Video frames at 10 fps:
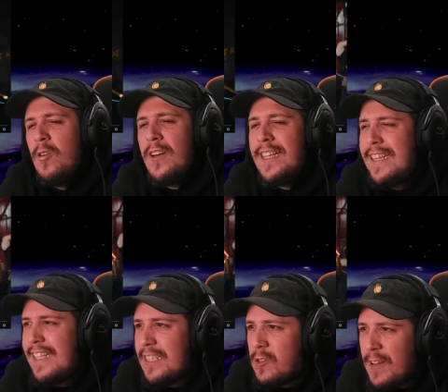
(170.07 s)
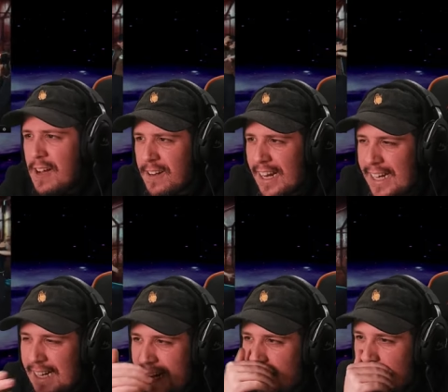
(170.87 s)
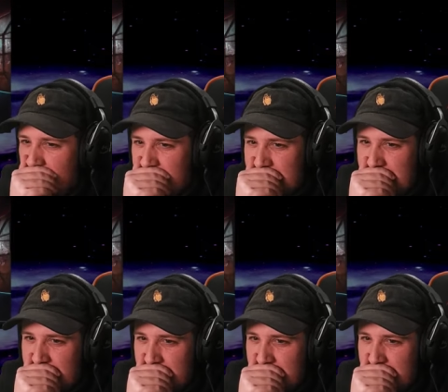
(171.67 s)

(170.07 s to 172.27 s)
Look at this. Look how free Lino looks in.